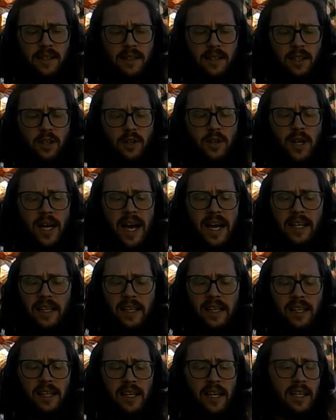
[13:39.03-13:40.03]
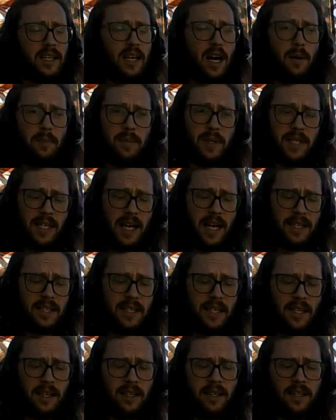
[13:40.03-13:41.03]
creating yet not
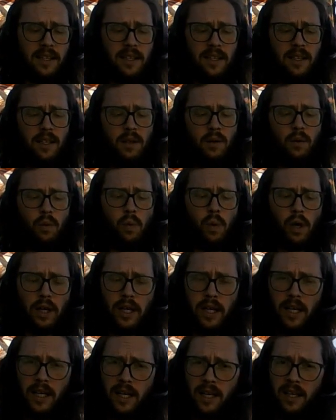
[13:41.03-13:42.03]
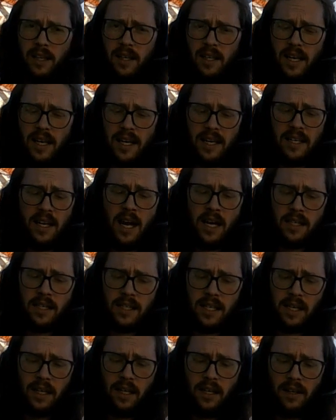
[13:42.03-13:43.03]
possessing, working yet not
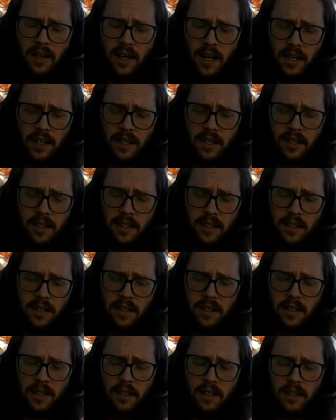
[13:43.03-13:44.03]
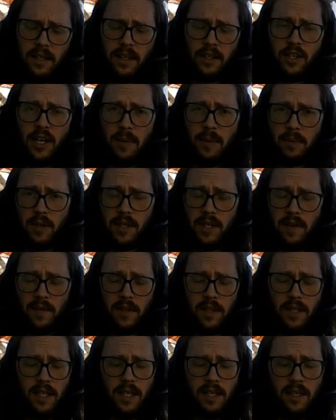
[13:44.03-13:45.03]
taking credit," like chapter
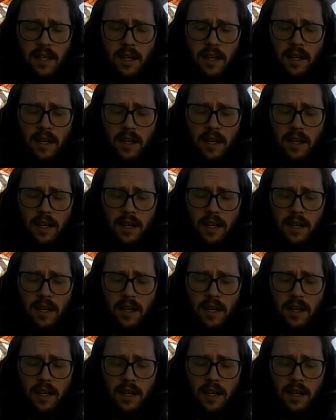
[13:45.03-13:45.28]
17.